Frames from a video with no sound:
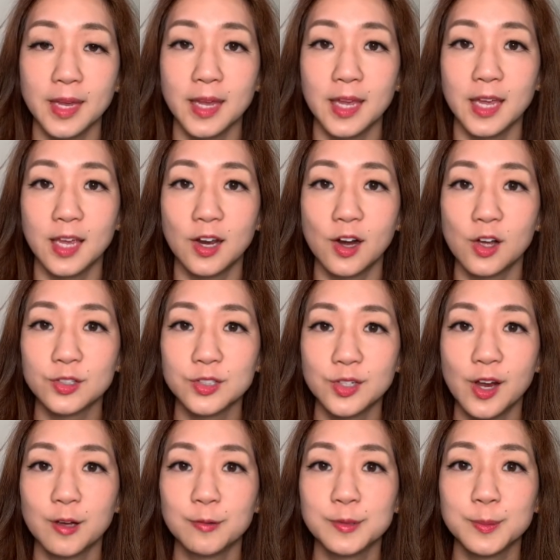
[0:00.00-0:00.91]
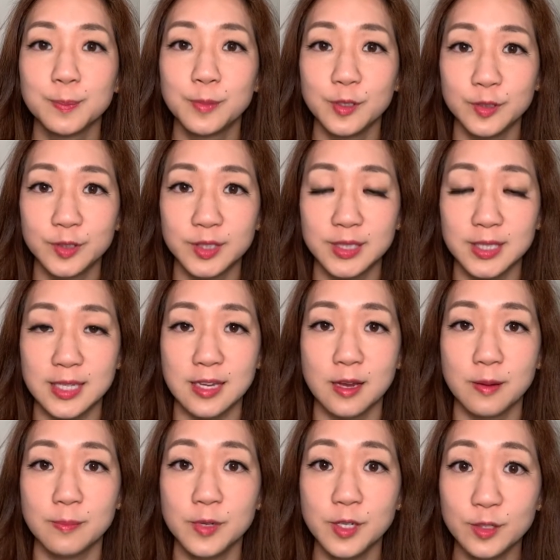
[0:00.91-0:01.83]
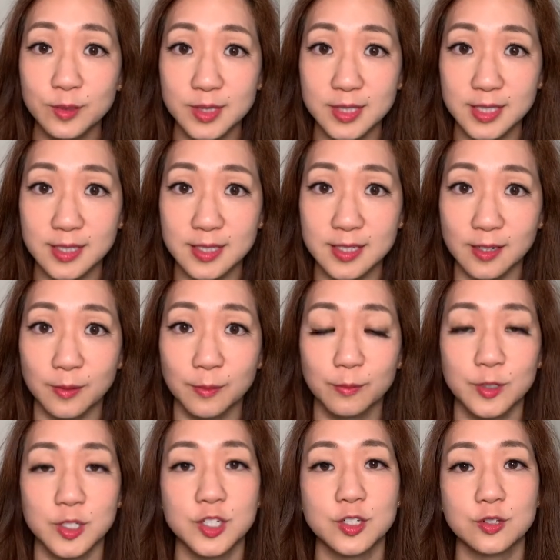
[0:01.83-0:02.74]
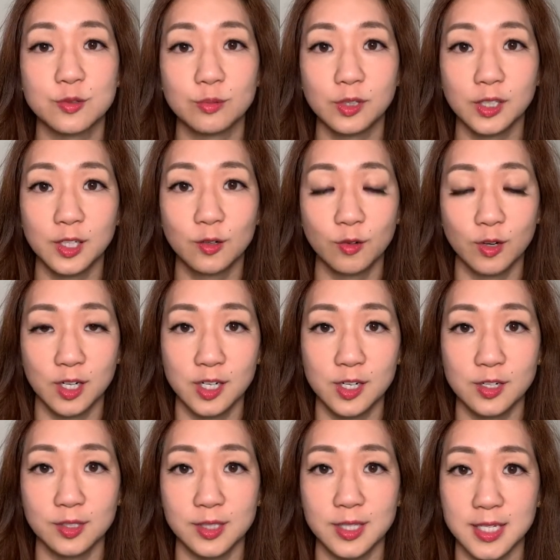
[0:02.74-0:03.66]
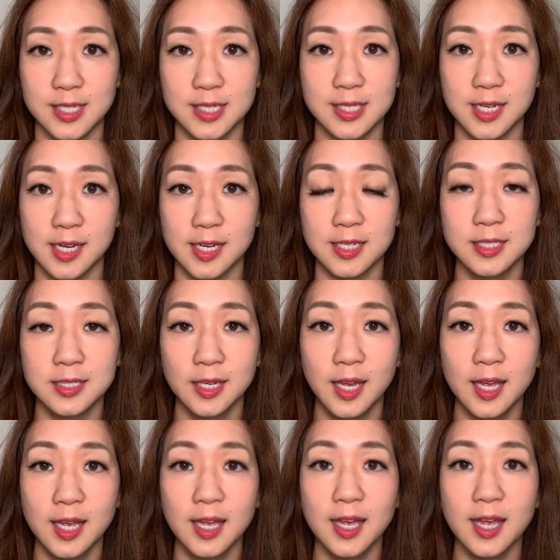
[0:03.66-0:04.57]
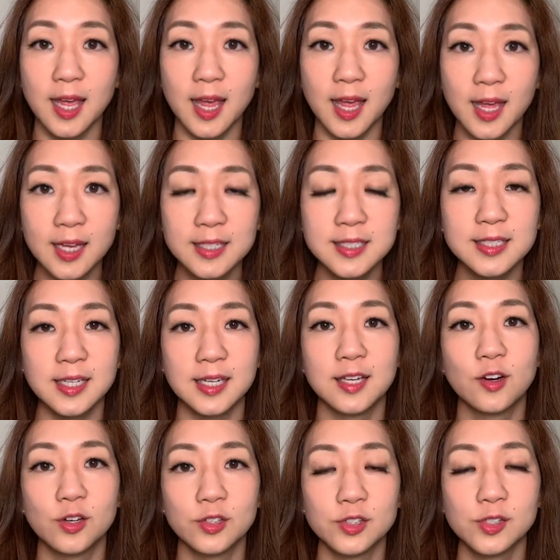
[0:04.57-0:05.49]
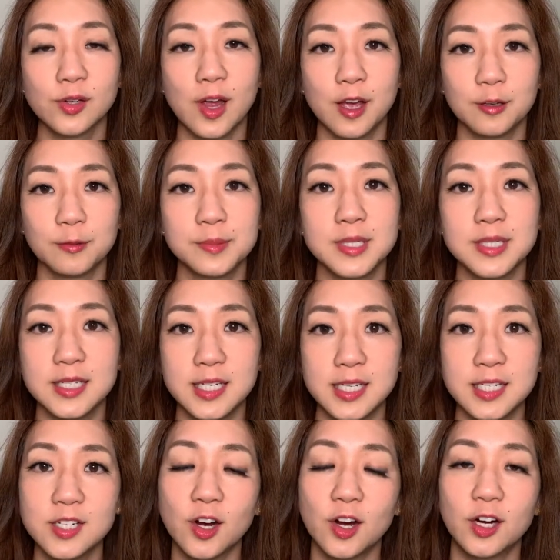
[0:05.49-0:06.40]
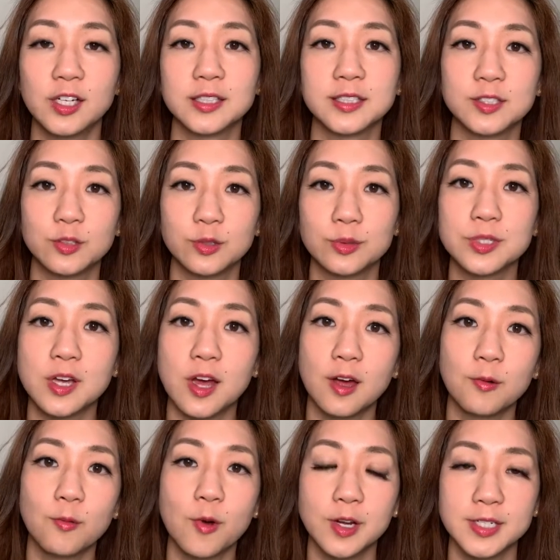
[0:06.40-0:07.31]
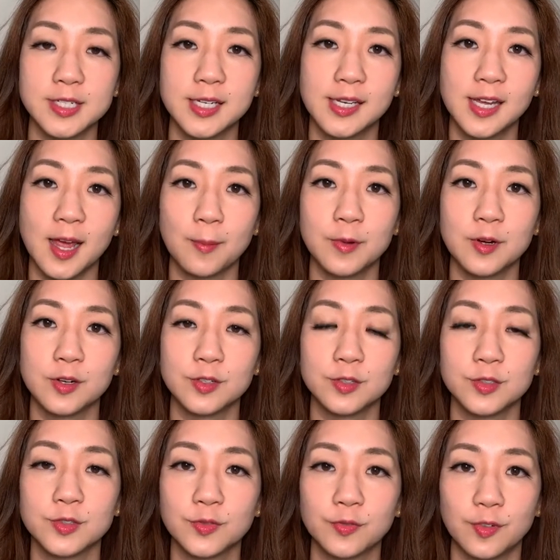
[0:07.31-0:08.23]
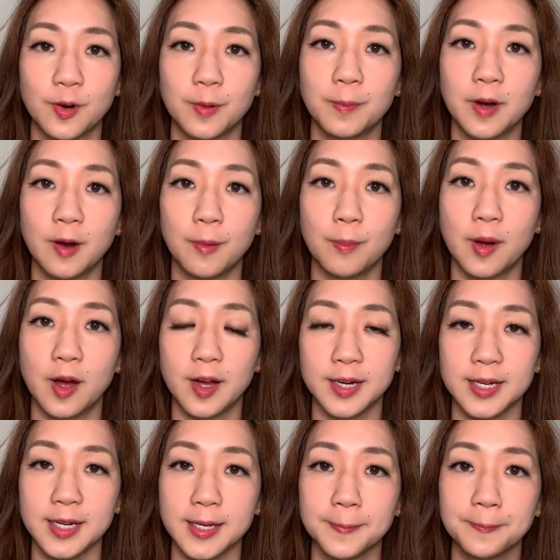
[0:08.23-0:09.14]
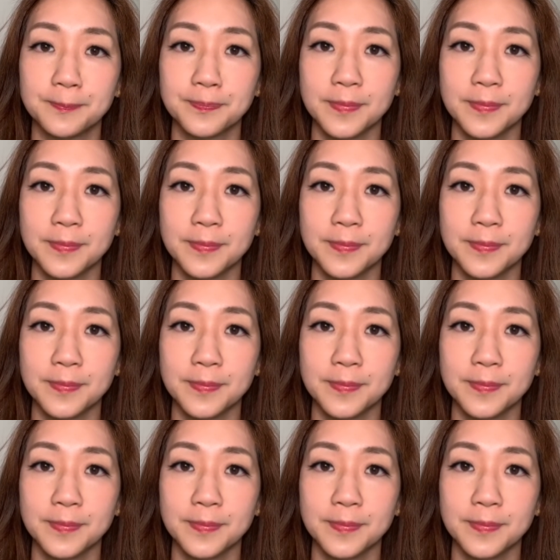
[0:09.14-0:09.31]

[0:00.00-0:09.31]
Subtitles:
It also helps boost the immune system, which is really critical these days. And it also helps detox those unwanted chemicals from our body.